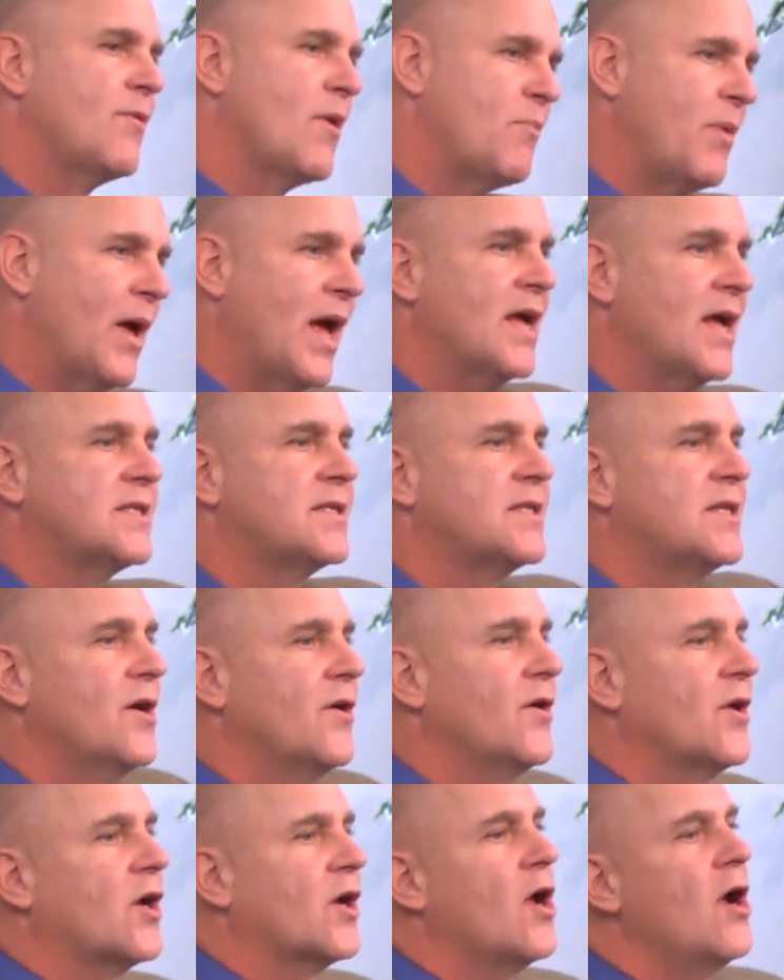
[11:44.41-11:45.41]
the past
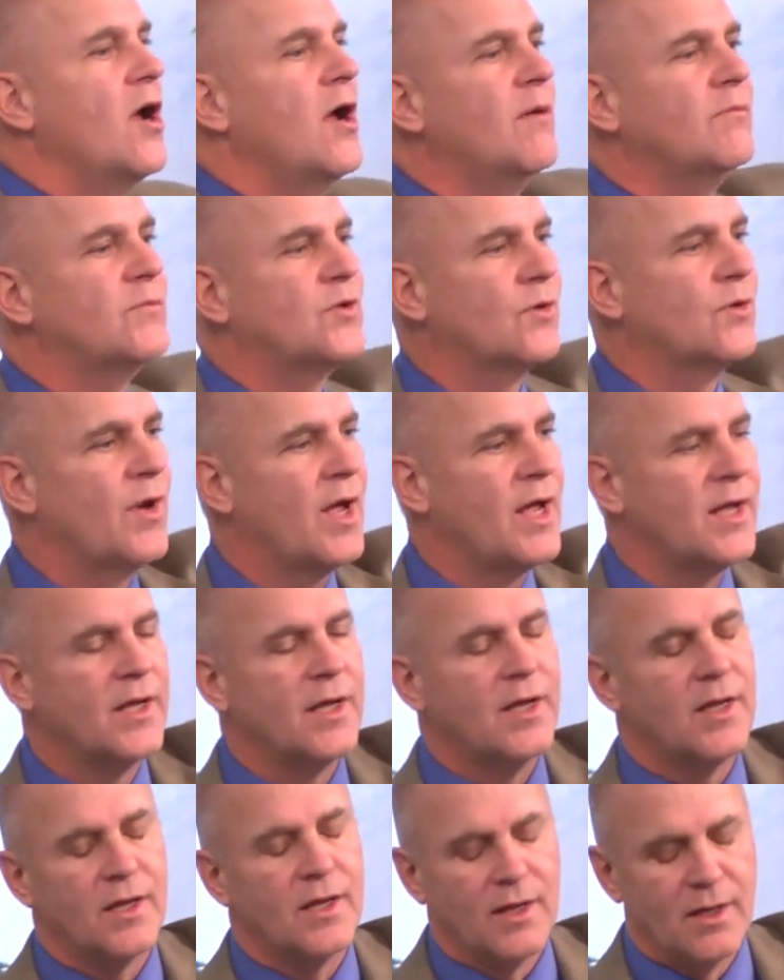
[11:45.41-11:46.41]
year to come to
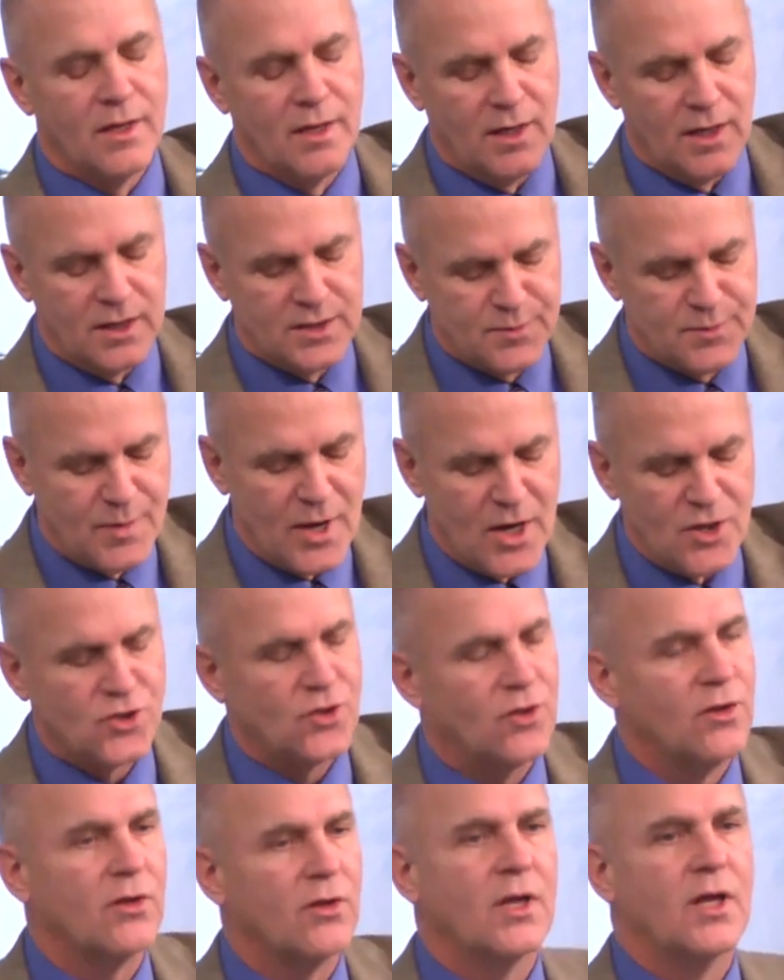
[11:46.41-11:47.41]
a
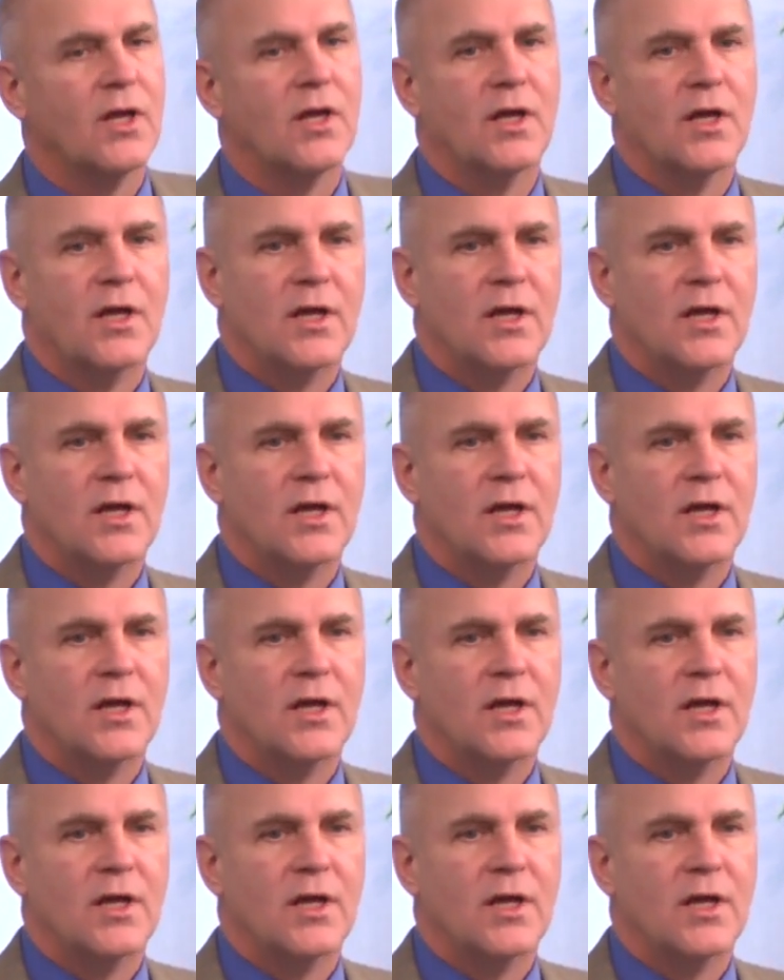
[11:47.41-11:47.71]
special